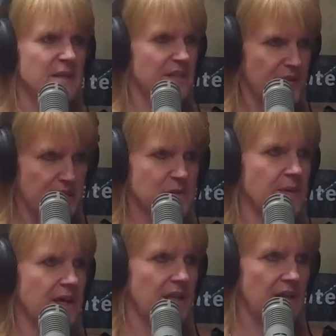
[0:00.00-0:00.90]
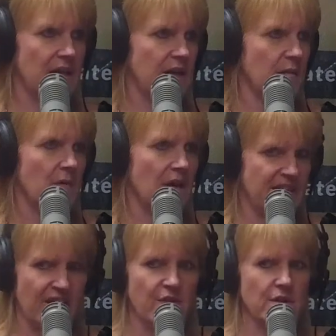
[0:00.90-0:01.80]
But if there's been
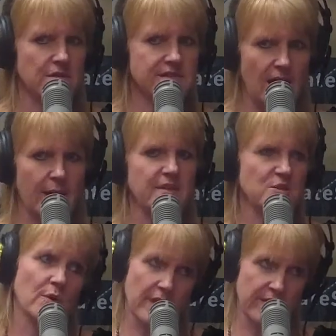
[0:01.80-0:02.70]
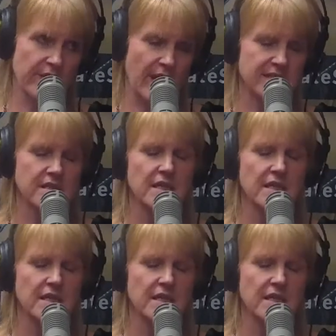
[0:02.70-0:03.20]
another stoppage, we'll cover that.